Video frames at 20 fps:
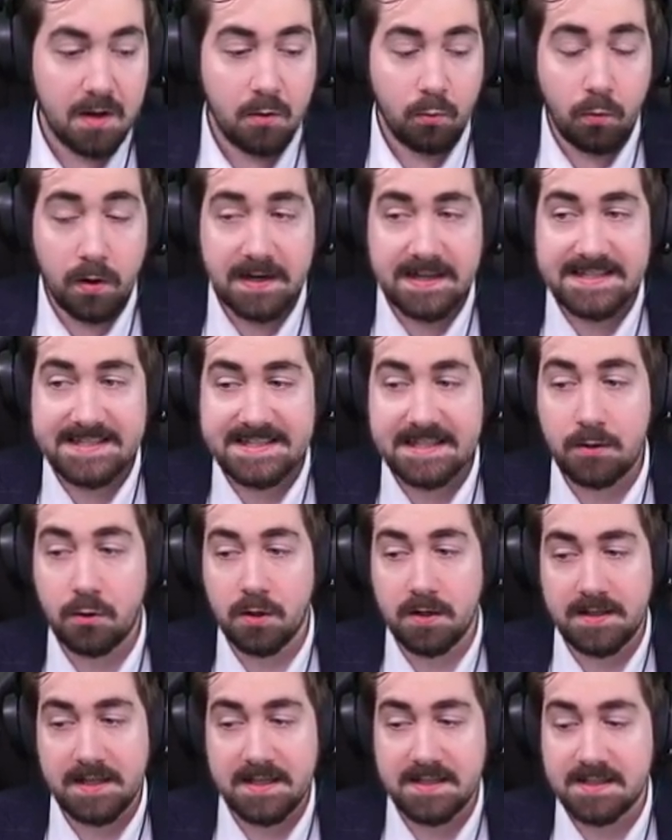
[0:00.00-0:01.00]
What is the
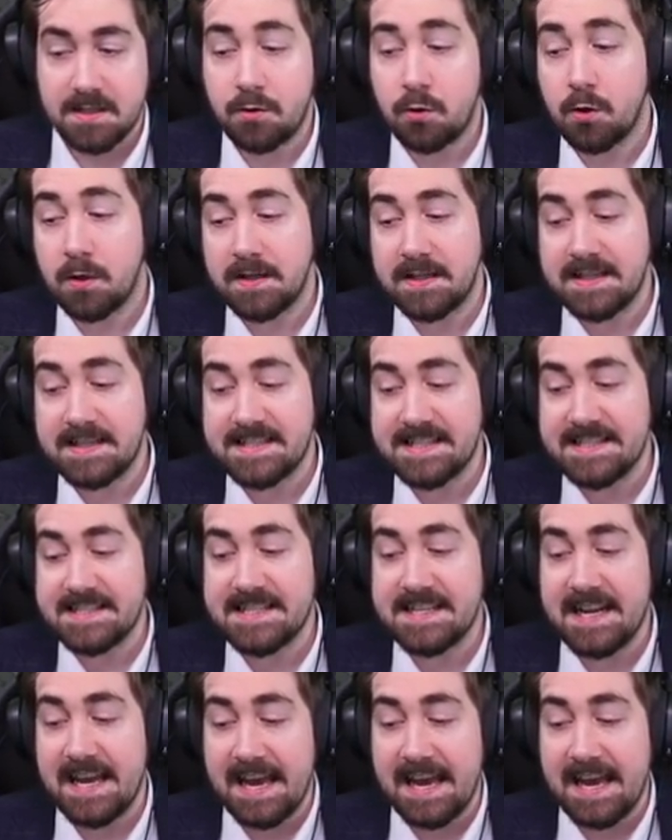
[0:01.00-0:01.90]
Cortex? The Cortex is an